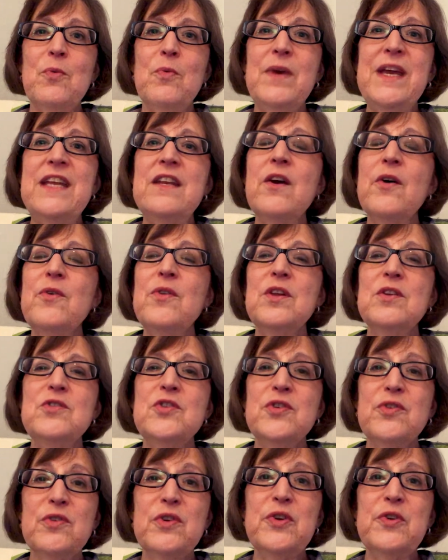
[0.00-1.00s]
We know the
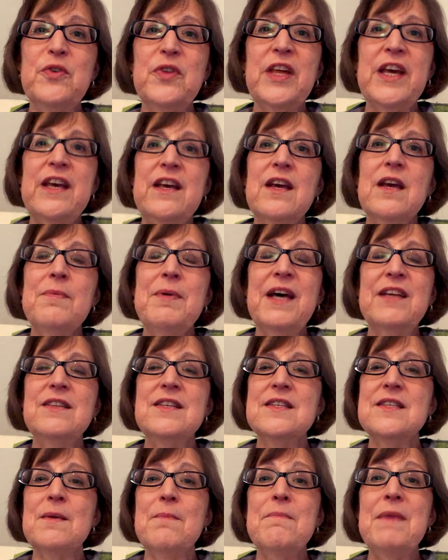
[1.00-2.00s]
truth about
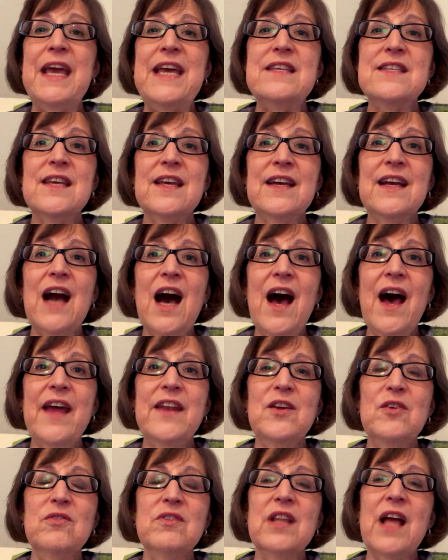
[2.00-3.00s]
this amazing God
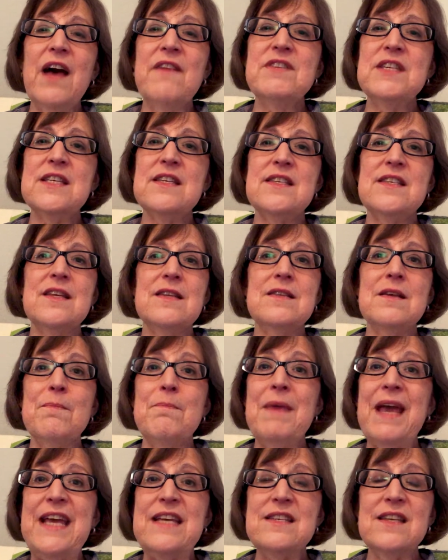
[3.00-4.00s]
who loves us, this
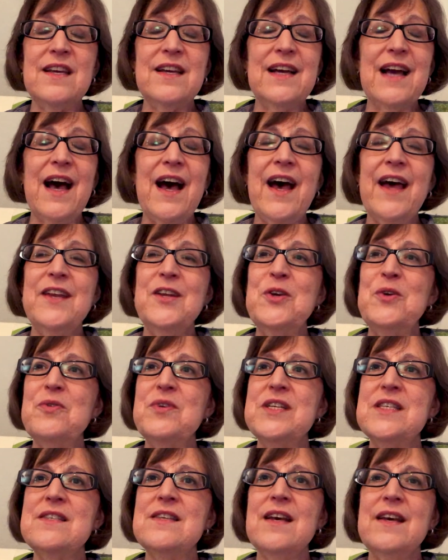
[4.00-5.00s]
amazing God who
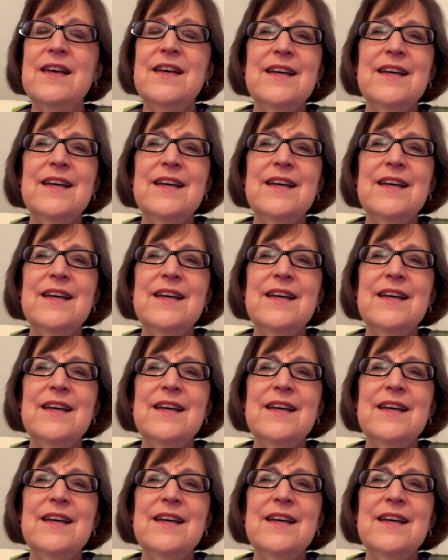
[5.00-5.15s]
is